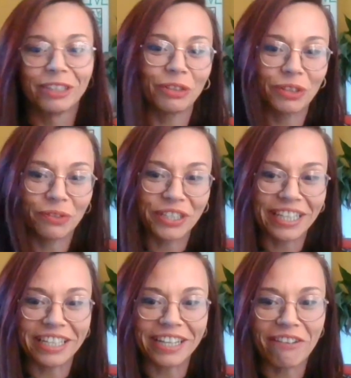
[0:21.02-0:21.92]
just
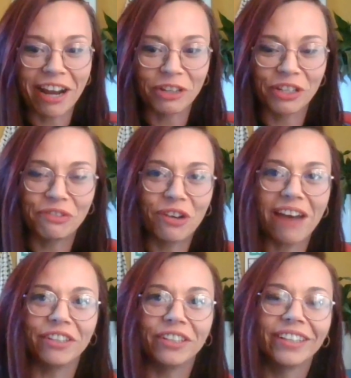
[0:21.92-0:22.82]
obviously the direction of
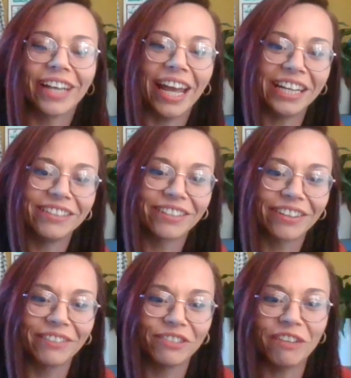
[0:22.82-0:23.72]
travel and
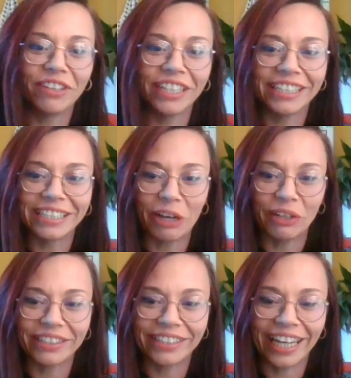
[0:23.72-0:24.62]
kind of generally the
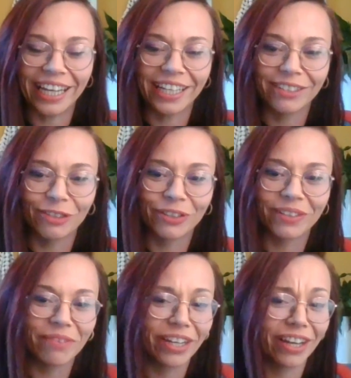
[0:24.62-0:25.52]
dishonesty is just
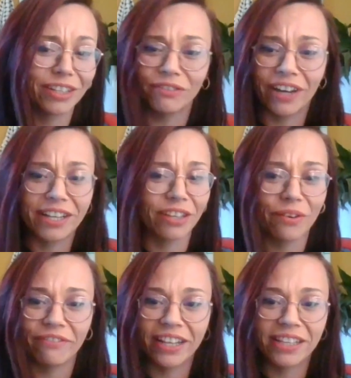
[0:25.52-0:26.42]
something I just find
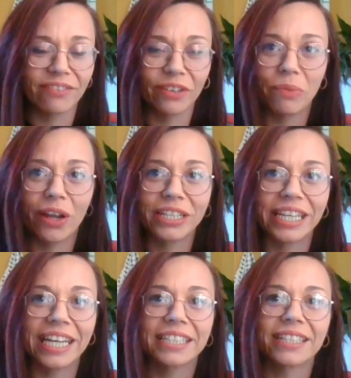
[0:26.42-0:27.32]
so offensive in
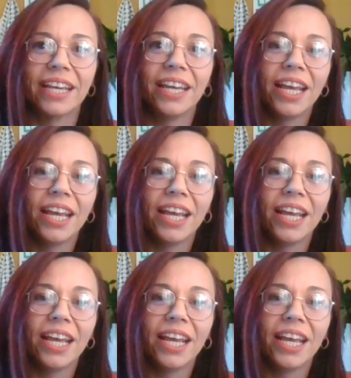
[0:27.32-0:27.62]
politics.